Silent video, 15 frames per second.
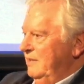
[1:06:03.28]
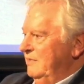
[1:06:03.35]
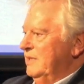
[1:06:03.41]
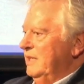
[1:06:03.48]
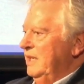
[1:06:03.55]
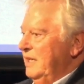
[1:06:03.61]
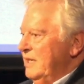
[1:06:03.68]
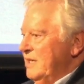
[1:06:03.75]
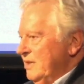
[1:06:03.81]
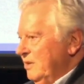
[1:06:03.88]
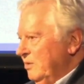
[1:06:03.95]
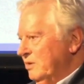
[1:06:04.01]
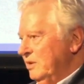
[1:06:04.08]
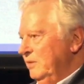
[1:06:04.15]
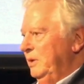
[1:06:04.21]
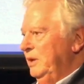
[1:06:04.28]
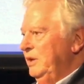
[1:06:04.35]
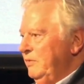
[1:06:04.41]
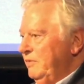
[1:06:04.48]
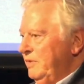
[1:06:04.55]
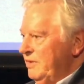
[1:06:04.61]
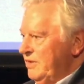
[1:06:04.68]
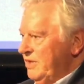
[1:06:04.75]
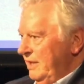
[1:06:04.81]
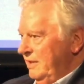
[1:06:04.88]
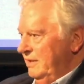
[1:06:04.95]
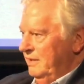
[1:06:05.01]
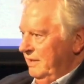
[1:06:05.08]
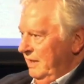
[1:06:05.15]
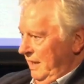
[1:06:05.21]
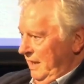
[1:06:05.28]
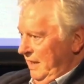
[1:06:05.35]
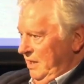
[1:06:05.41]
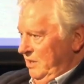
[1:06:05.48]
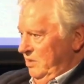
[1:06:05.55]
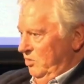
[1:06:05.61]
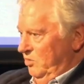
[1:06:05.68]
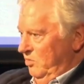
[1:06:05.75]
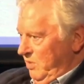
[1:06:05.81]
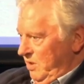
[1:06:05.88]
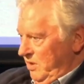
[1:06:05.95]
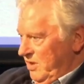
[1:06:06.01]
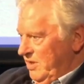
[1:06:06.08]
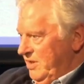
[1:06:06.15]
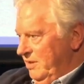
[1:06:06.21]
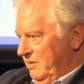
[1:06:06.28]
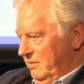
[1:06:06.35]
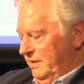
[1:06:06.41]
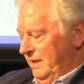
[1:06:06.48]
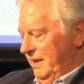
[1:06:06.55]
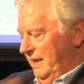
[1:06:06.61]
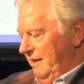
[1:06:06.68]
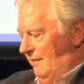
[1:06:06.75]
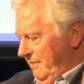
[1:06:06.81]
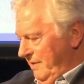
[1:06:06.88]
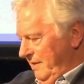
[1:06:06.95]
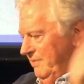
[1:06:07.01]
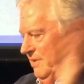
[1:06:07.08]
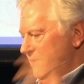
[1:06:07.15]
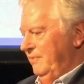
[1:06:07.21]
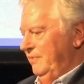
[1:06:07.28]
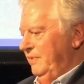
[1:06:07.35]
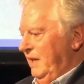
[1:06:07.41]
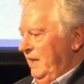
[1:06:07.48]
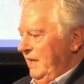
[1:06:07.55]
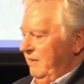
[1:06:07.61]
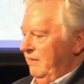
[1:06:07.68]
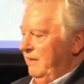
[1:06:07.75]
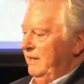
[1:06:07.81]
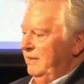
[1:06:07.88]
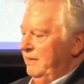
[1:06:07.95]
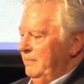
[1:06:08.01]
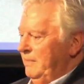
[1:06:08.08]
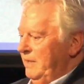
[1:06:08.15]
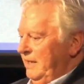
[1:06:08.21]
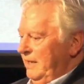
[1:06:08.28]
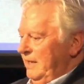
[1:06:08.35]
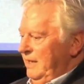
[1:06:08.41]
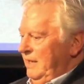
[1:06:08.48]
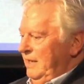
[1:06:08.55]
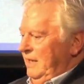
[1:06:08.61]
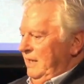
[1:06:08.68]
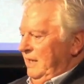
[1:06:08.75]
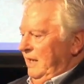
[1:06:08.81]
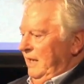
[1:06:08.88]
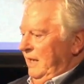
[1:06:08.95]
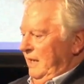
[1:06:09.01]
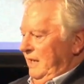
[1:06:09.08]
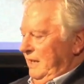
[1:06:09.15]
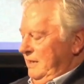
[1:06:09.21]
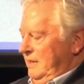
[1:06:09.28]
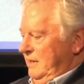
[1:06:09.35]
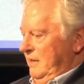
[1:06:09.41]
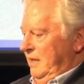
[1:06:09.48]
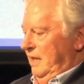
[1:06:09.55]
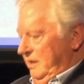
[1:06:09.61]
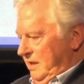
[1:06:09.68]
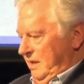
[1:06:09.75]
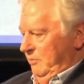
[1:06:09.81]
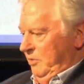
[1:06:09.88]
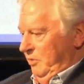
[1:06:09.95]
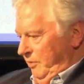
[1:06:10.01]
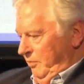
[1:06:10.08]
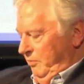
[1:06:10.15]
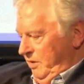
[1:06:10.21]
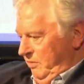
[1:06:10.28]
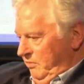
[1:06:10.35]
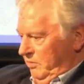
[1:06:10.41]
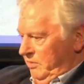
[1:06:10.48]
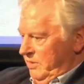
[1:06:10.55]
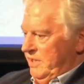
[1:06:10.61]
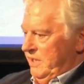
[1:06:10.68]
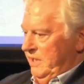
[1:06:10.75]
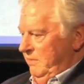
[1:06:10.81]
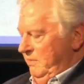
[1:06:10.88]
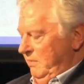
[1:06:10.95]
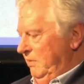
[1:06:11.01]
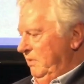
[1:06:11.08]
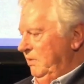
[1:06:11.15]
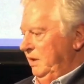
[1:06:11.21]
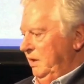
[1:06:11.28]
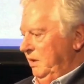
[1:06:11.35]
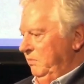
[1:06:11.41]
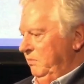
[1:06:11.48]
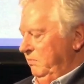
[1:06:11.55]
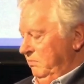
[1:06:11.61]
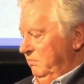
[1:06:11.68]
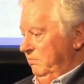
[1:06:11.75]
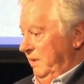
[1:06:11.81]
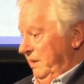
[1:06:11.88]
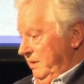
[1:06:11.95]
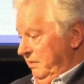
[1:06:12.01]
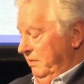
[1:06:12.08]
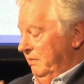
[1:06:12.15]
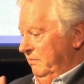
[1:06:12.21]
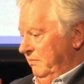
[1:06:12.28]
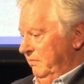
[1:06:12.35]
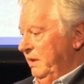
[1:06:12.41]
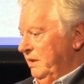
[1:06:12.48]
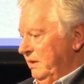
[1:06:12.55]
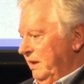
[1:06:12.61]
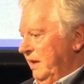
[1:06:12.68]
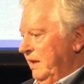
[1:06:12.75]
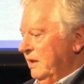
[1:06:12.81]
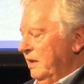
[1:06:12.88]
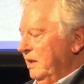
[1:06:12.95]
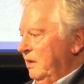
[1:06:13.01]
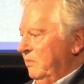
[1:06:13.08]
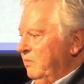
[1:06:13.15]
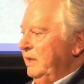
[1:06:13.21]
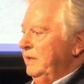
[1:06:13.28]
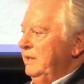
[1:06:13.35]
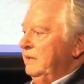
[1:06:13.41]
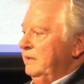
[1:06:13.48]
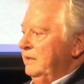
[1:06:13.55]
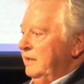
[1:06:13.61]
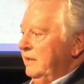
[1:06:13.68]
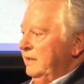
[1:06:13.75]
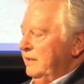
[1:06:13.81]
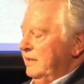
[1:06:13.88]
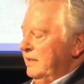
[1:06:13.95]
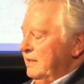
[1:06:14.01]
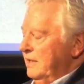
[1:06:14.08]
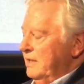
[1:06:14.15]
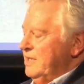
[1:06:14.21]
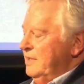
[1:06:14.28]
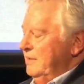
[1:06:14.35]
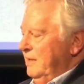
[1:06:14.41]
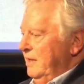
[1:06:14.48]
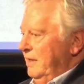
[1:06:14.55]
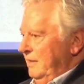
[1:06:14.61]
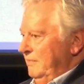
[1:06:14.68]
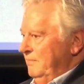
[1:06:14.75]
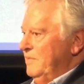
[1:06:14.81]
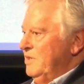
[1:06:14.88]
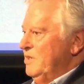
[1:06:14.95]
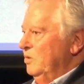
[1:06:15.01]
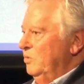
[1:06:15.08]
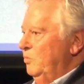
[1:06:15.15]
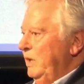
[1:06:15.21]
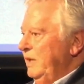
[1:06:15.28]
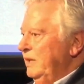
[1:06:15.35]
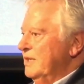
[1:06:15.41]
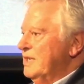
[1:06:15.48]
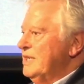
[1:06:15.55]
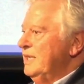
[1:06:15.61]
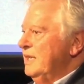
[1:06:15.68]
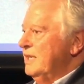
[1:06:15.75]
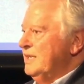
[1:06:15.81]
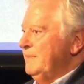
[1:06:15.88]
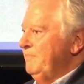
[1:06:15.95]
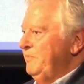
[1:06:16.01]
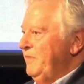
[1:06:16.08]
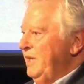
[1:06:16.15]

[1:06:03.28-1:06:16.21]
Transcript: of tyres, knocked them over, which hit a toolbox, knocked that, everything was flying around. And I'd come off the pit wall to see, you know, whether we could get the car running or anything, and I, I sort of witnessed this.